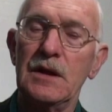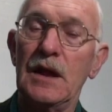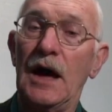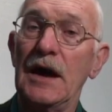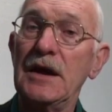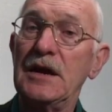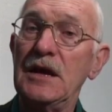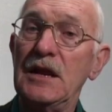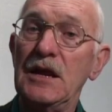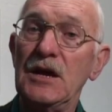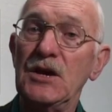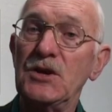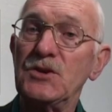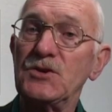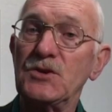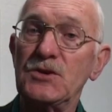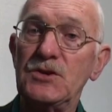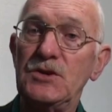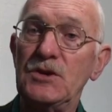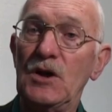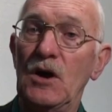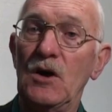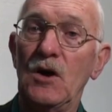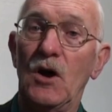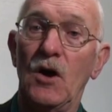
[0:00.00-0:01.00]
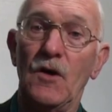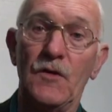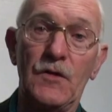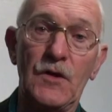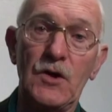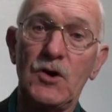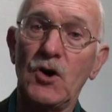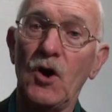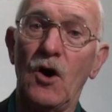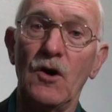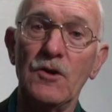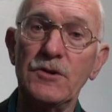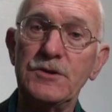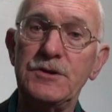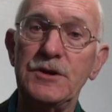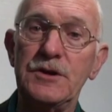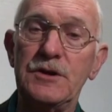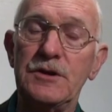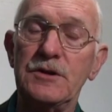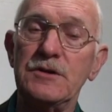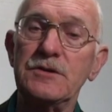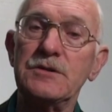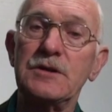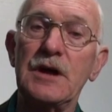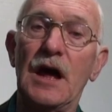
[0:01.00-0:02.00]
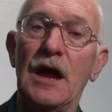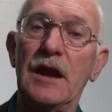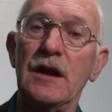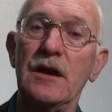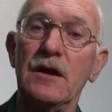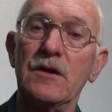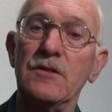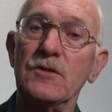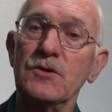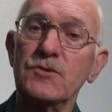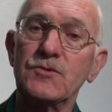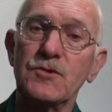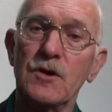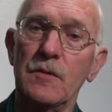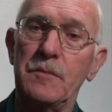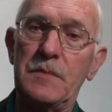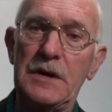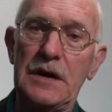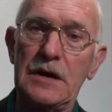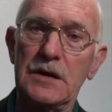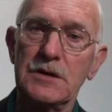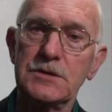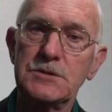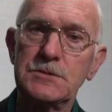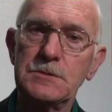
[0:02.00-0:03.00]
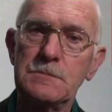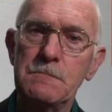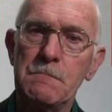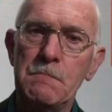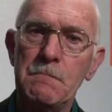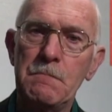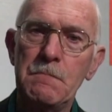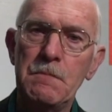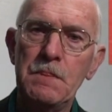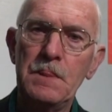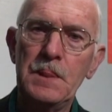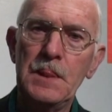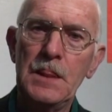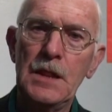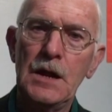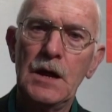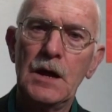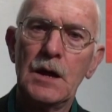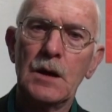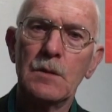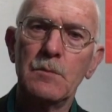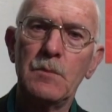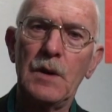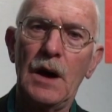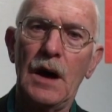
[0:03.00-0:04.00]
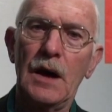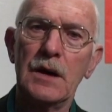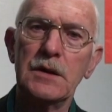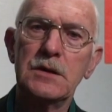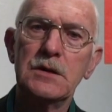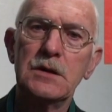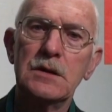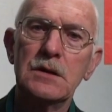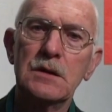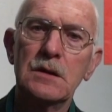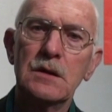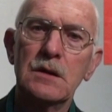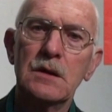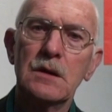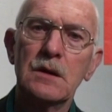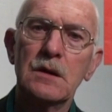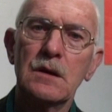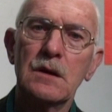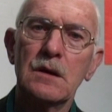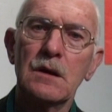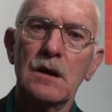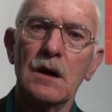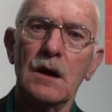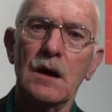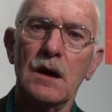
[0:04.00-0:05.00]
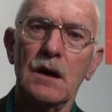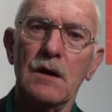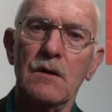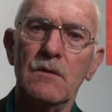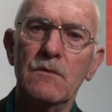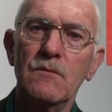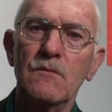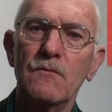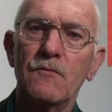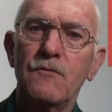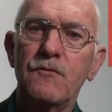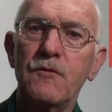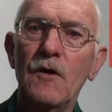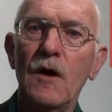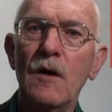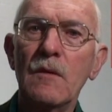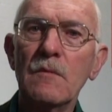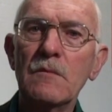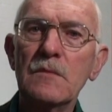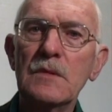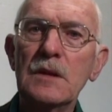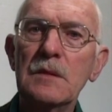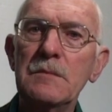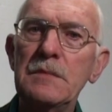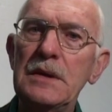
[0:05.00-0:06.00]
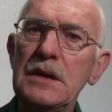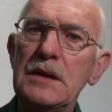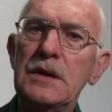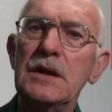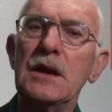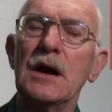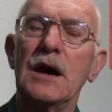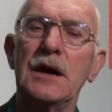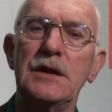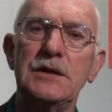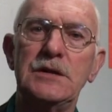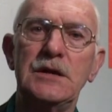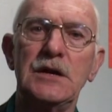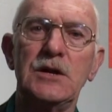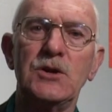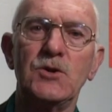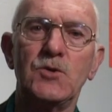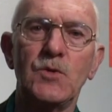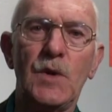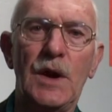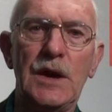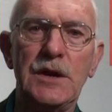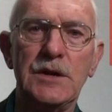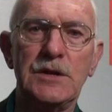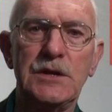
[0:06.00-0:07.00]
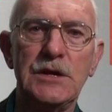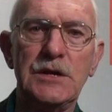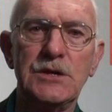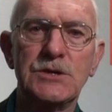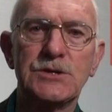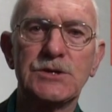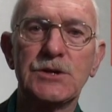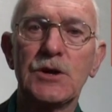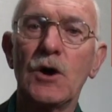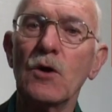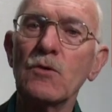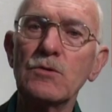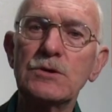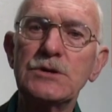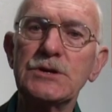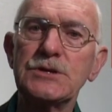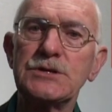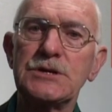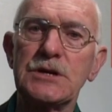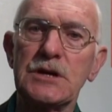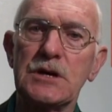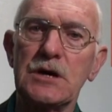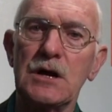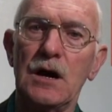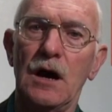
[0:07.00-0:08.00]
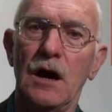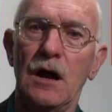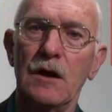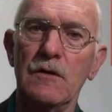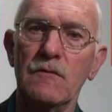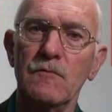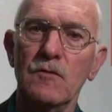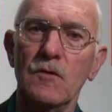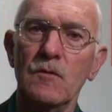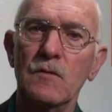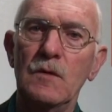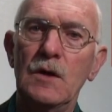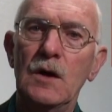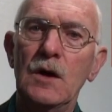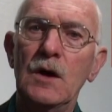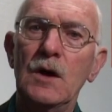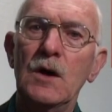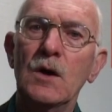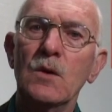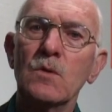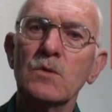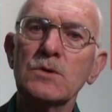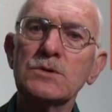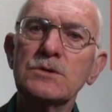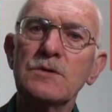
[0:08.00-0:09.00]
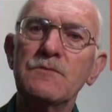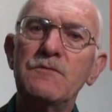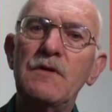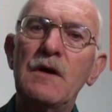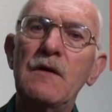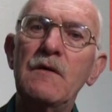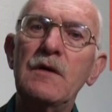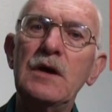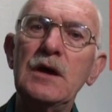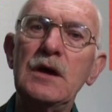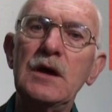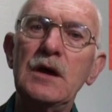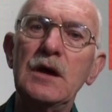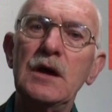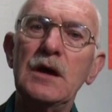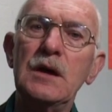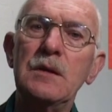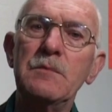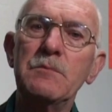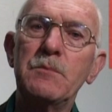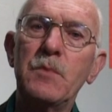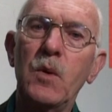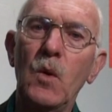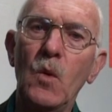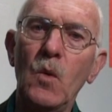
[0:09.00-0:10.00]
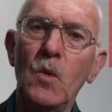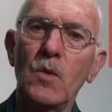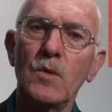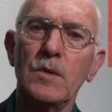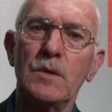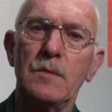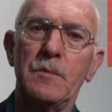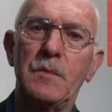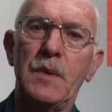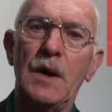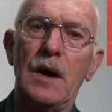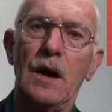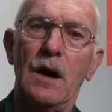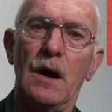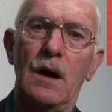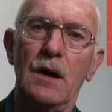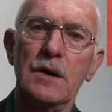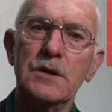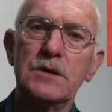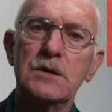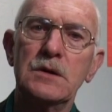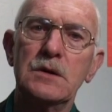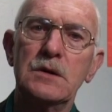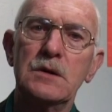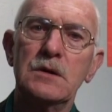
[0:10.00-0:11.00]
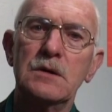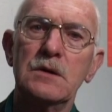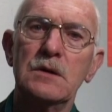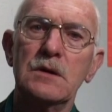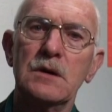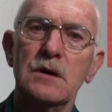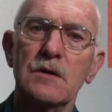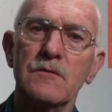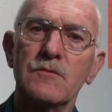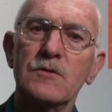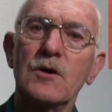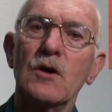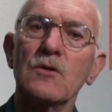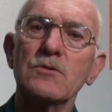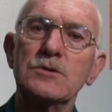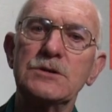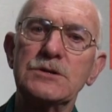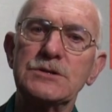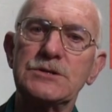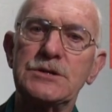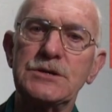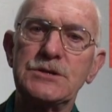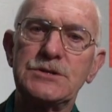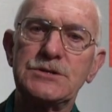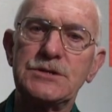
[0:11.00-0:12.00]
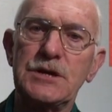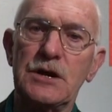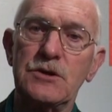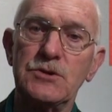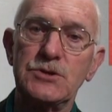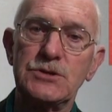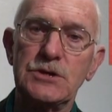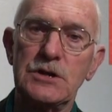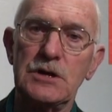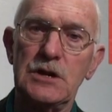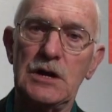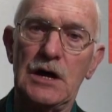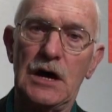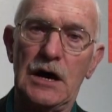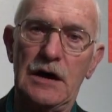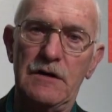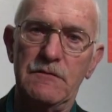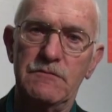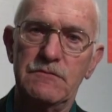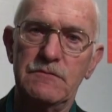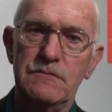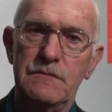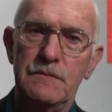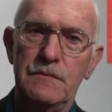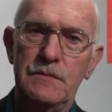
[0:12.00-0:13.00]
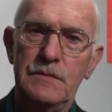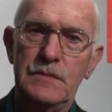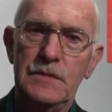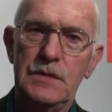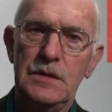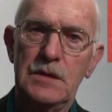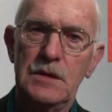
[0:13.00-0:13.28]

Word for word: like it is on the continent and in the tropics, but uh, from the mid 1920s, Colchester Carnival was a very important part of Colchester's social life.